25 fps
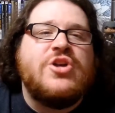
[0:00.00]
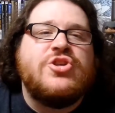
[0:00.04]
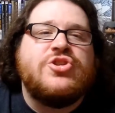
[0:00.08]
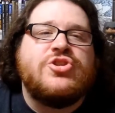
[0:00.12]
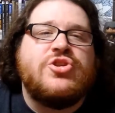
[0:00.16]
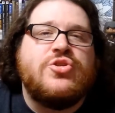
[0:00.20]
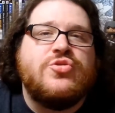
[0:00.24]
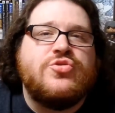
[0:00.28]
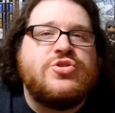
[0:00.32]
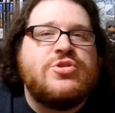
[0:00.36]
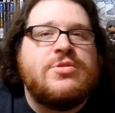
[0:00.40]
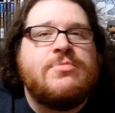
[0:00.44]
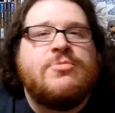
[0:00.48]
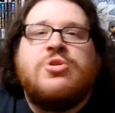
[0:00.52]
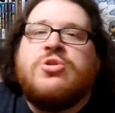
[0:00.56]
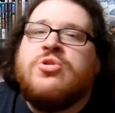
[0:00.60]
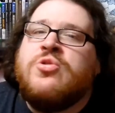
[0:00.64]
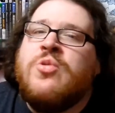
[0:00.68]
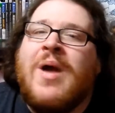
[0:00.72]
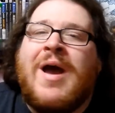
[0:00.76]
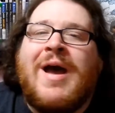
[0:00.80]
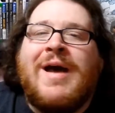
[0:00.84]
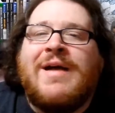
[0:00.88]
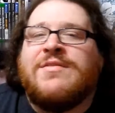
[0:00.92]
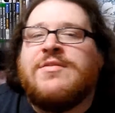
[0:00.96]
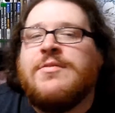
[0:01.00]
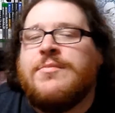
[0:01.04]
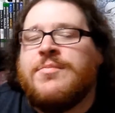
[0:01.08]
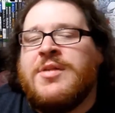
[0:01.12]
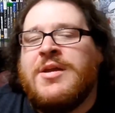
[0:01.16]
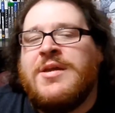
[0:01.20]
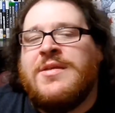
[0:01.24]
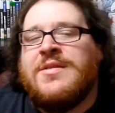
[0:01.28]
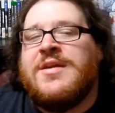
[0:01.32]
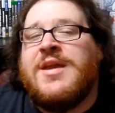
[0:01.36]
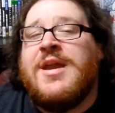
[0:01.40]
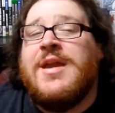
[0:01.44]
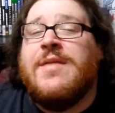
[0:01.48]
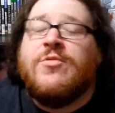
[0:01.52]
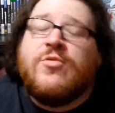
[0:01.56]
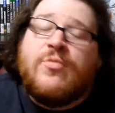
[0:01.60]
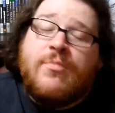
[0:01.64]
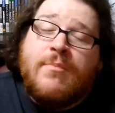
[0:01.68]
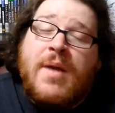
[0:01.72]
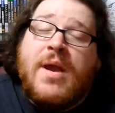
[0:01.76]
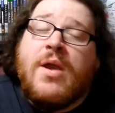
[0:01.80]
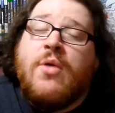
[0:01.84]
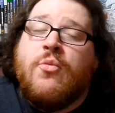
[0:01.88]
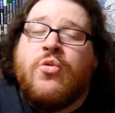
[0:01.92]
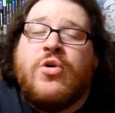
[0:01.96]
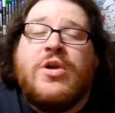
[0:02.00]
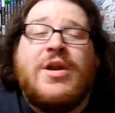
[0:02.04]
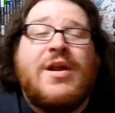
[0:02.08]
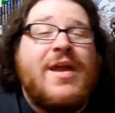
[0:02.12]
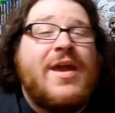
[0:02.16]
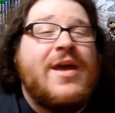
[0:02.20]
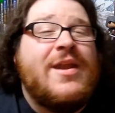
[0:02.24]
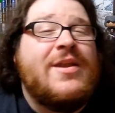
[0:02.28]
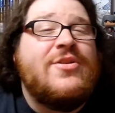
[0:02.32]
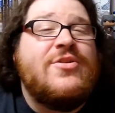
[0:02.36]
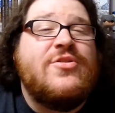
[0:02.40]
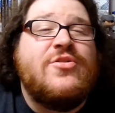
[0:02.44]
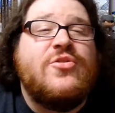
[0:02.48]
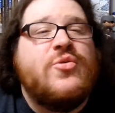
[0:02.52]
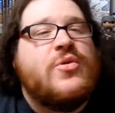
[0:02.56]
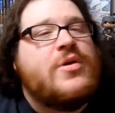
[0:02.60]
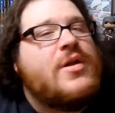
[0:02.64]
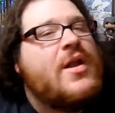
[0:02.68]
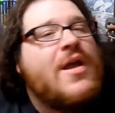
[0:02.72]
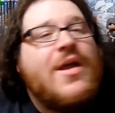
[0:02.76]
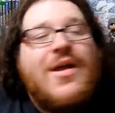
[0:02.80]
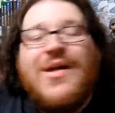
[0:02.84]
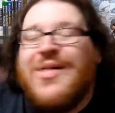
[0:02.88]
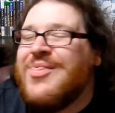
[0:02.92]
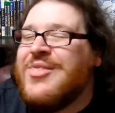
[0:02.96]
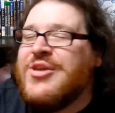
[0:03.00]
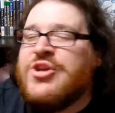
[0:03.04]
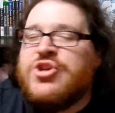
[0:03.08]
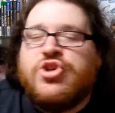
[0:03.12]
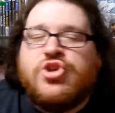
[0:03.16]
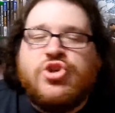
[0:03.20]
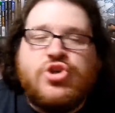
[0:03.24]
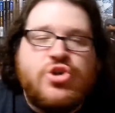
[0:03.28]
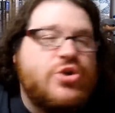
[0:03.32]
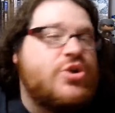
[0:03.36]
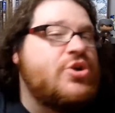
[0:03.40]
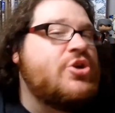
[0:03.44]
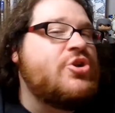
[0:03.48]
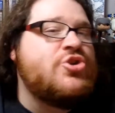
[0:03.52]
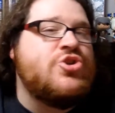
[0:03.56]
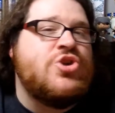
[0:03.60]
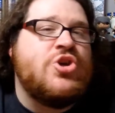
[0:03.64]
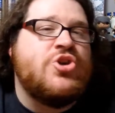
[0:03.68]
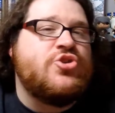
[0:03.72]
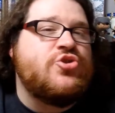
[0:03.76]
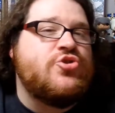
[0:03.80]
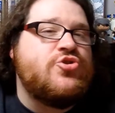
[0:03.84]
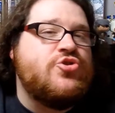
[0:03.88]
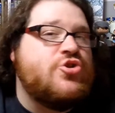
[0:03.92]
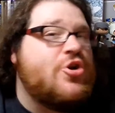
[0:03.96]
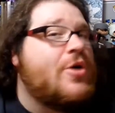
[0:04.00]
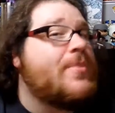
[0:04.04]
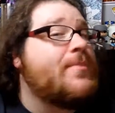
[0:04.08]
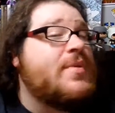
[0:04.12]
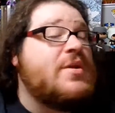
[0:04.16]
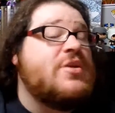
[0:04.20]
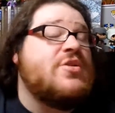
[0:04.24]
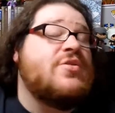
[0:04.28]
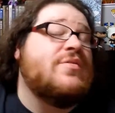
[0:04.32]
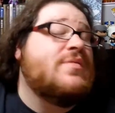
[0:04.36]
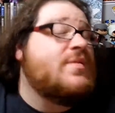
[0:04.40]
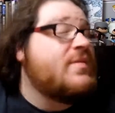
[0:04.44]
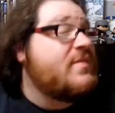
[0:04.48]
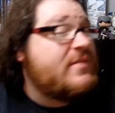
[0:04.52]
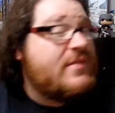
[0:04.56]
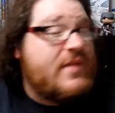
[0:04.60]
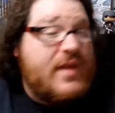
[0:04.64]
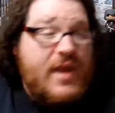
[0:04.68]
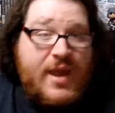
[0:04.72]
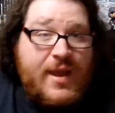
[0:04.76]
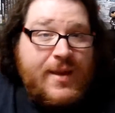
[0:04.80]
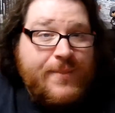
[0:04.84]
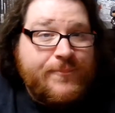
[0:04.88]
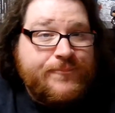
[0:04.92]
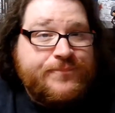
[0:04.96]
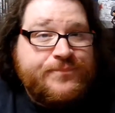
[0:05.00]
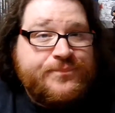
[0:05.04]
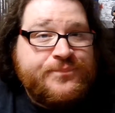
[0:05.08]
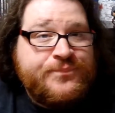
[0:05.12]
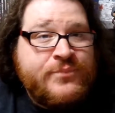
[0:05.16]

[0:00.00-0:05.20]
So someone who hasn't played the games might want to get into it. They shouldn't just jump into this game.